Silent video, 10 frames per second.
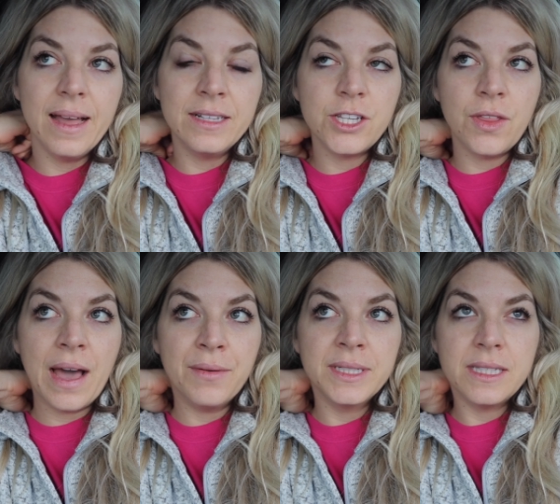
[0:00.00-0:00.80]
And so
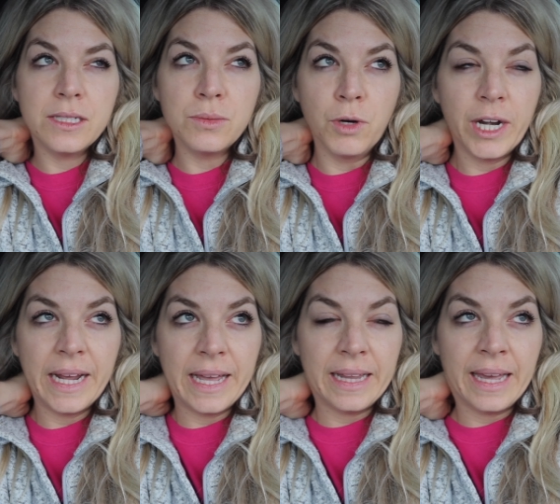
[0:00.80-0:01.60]
that was this
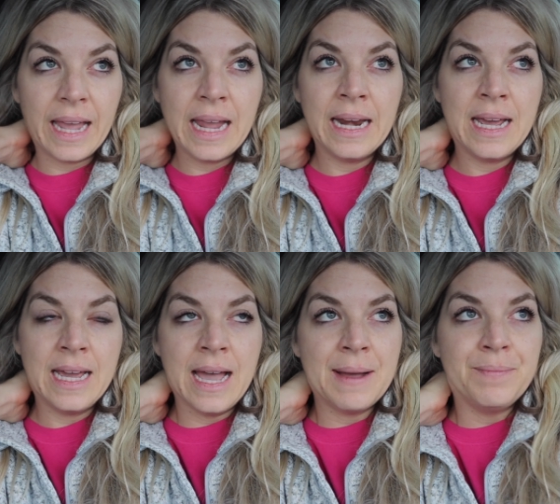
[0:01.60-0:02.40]
morning at like 8
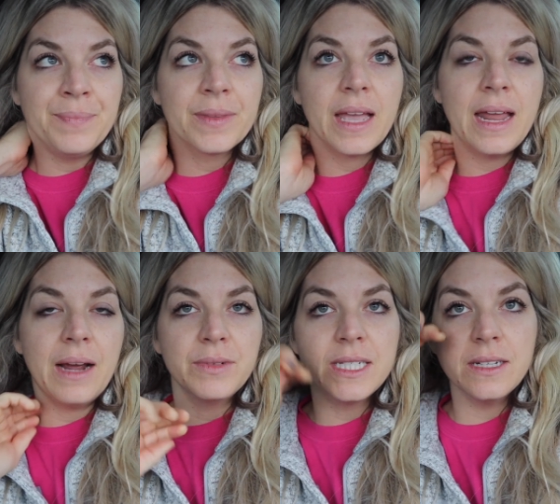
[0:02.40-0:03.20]
a.m. and
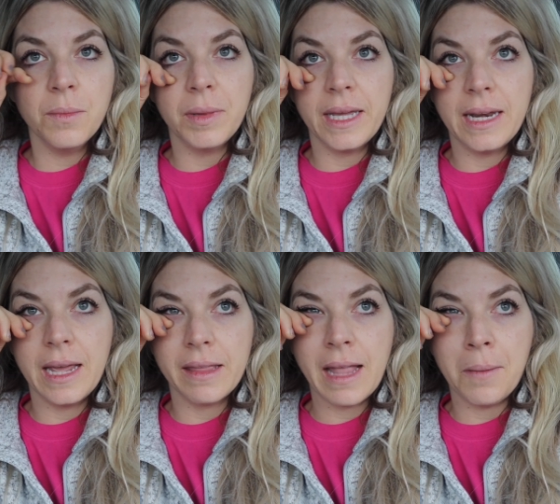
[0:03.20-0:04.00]
I was still
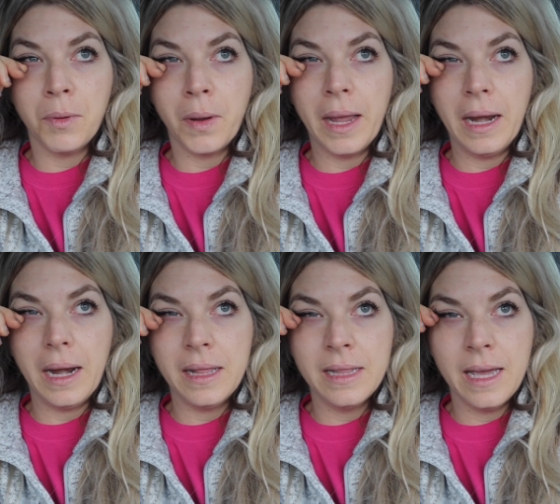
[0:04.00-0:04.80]
bleeding at that point,
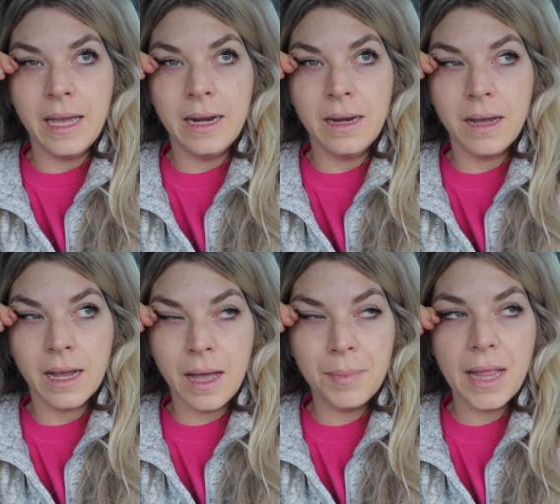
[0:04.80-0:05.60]
and then
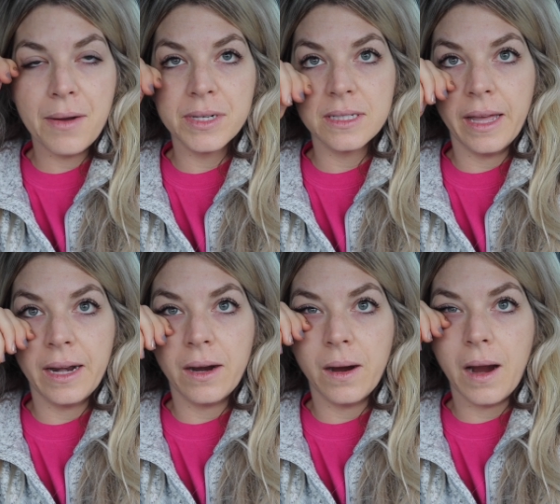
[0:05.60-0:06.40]
a couple hours
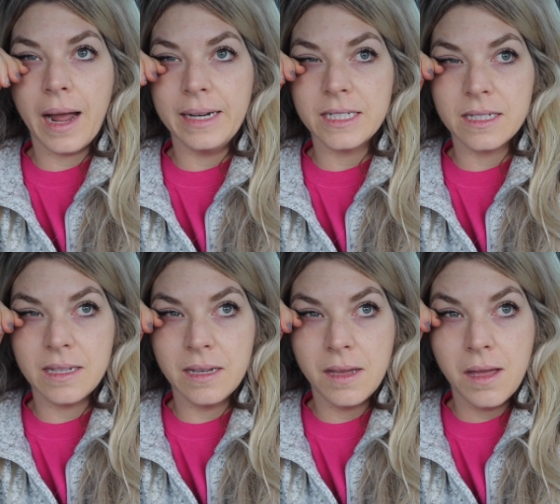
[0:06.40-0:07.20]
later I
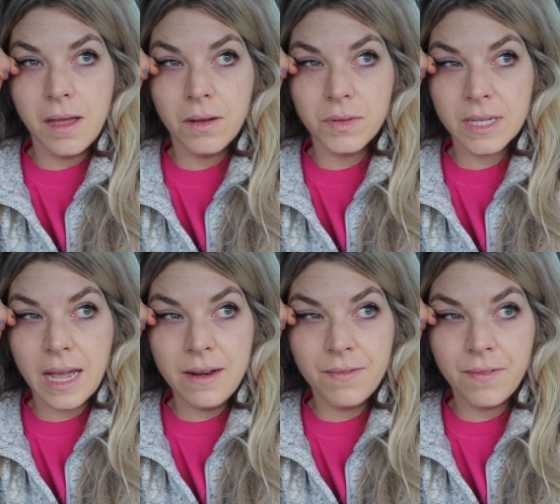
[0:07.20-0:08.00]
just was
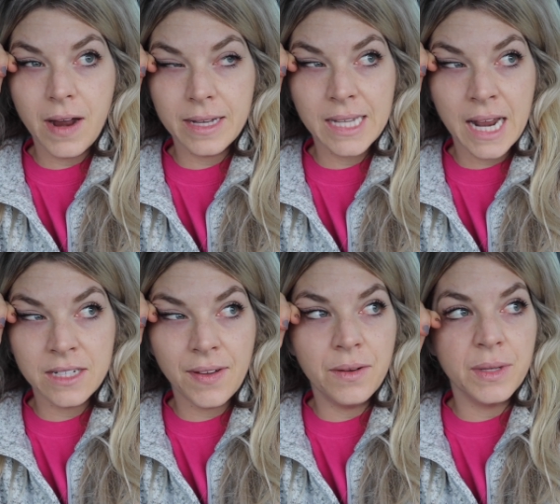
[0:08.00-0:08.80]
kind of not
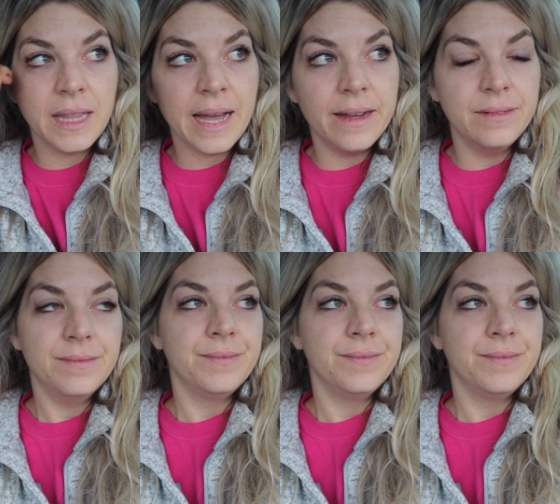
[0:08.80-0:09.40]
satisfied with that